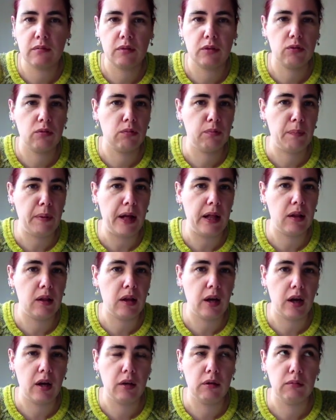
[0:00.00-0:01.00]
called
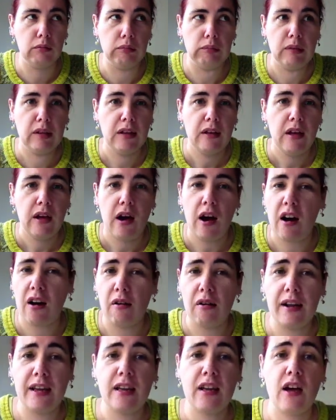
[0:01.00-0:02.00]
Palko.
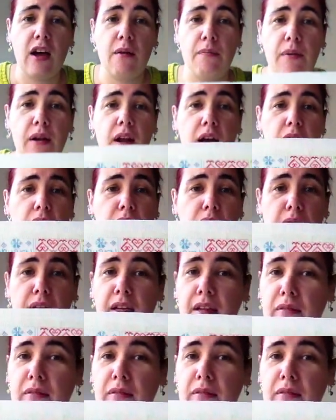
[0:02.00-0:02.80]
I'll link her below.